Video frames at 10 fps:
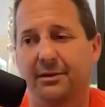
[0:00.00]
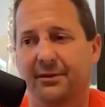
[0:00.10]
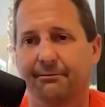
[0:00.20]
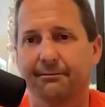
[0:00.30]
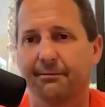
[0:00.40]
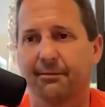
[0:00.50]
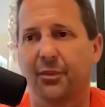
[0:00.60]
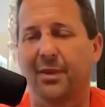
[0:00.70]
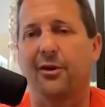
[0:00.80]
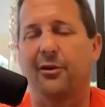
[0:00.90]
We have
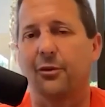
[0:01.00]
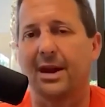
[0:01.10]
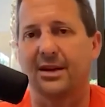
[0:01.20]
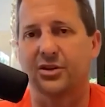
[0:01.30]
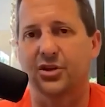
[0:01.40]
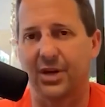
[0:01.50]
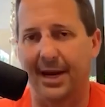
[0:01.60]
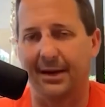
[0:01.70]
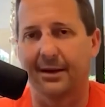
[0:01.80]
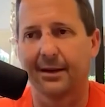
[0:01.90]
300 location
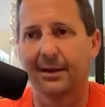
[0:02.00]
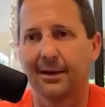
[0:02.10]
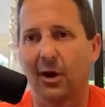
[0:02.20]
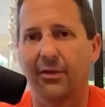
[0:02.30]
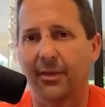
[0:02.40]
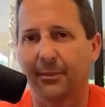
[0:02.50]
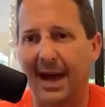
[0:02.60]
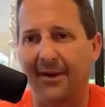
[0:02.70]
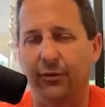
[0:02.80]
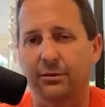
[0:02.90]
chain on the
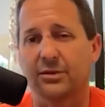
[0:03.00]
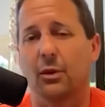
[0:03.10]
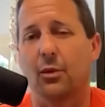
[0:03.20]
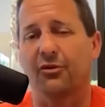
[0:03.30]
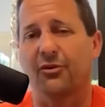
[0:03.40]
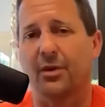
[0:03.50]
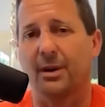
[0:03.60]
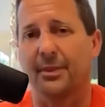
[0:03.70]
platform, so it works well.